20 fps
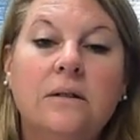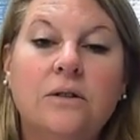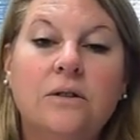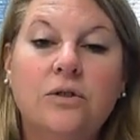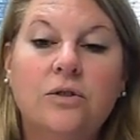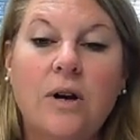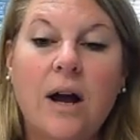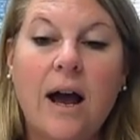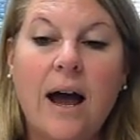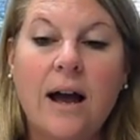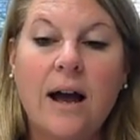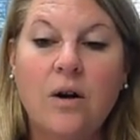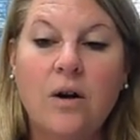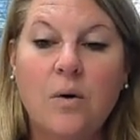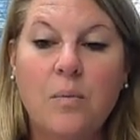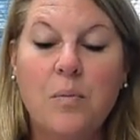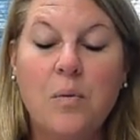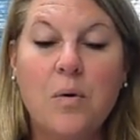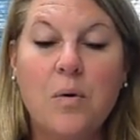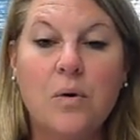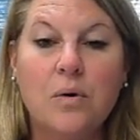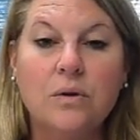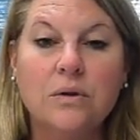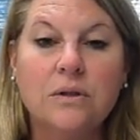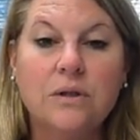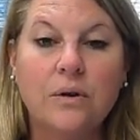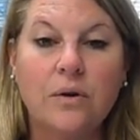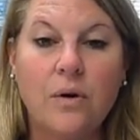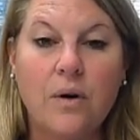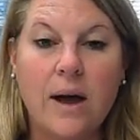Drag or pull.
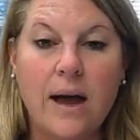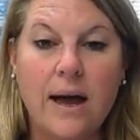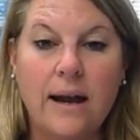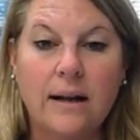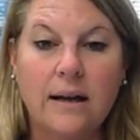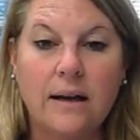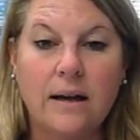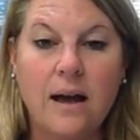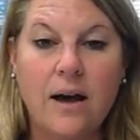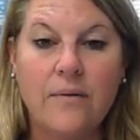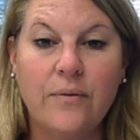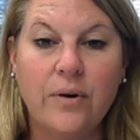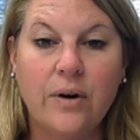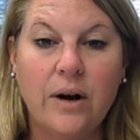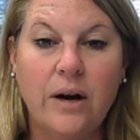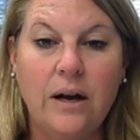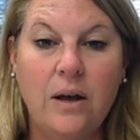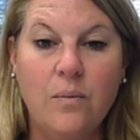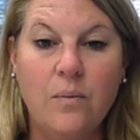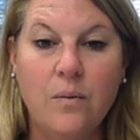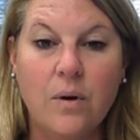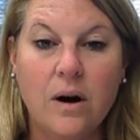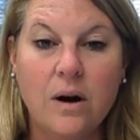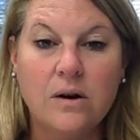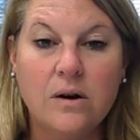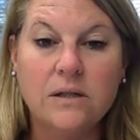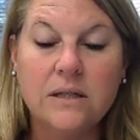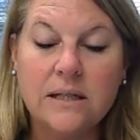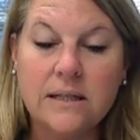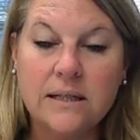So go ahead and cover any
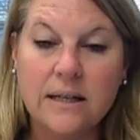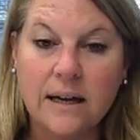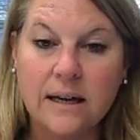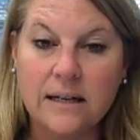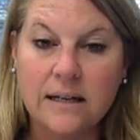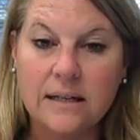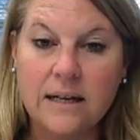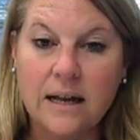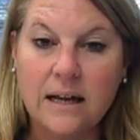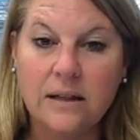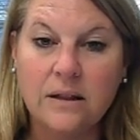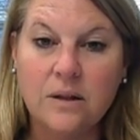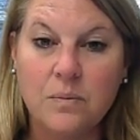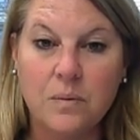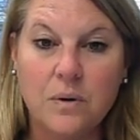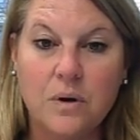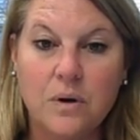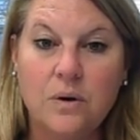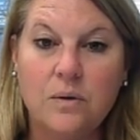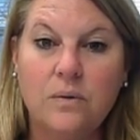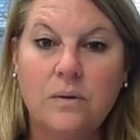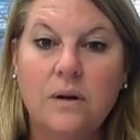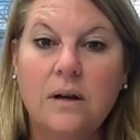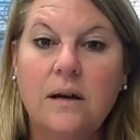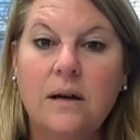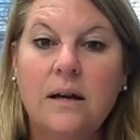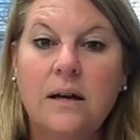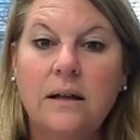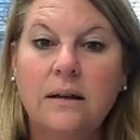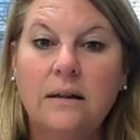words that contain the root
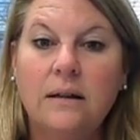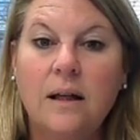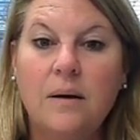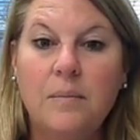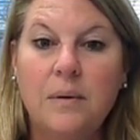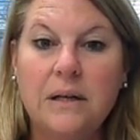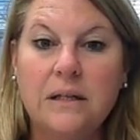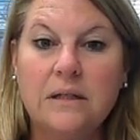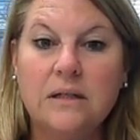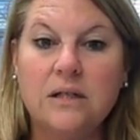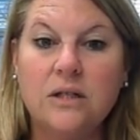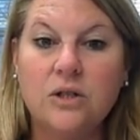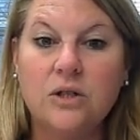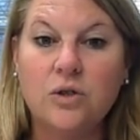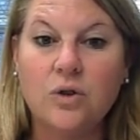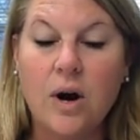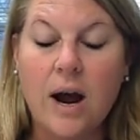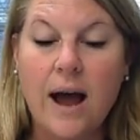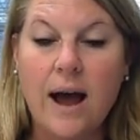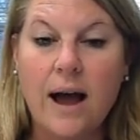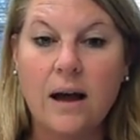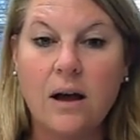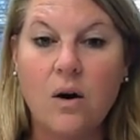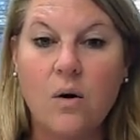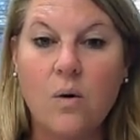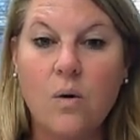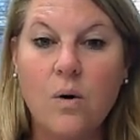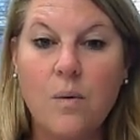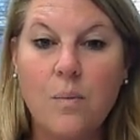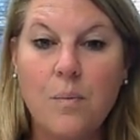that means drag
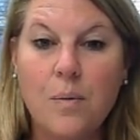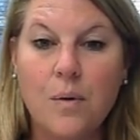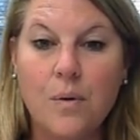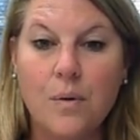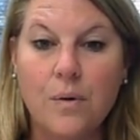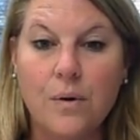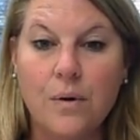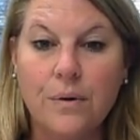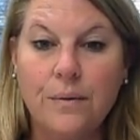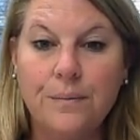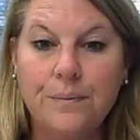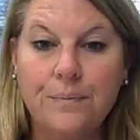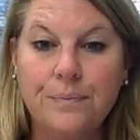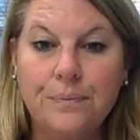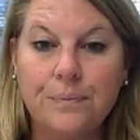or pull.